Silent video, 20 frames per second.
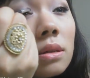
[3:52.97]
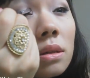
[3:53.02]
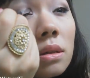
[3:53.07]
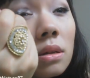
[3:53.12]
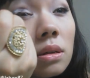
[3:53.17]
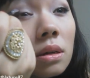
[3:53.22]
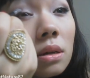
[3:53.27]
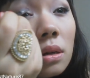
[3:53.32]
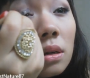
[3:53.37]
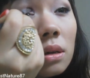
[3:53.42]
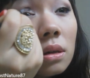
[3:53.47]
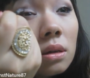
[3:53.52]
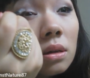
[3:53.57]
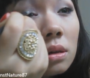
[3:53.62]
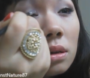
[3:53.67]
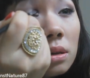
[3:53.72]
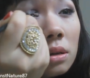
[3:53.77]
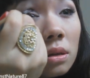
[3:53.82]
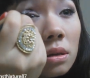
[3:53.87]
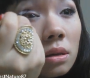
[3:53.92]

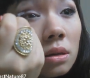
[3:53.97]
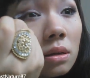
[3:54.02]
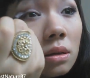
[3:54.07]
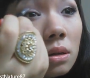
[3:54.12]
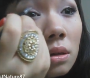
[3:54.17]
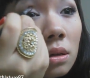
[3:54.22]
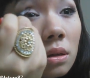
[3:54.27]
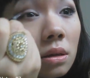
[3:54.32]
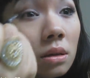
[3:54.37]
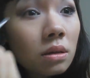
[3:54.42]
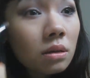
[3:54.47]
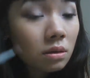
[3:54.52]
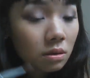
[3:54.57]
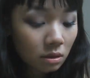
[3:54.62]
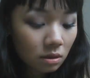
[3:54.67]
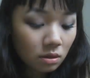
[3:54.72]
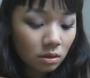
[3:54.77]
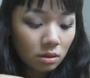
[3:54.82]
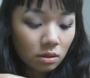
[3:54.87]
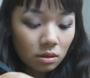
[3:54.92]

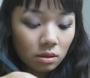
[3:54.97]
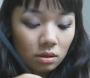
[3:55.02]
Nothing is said.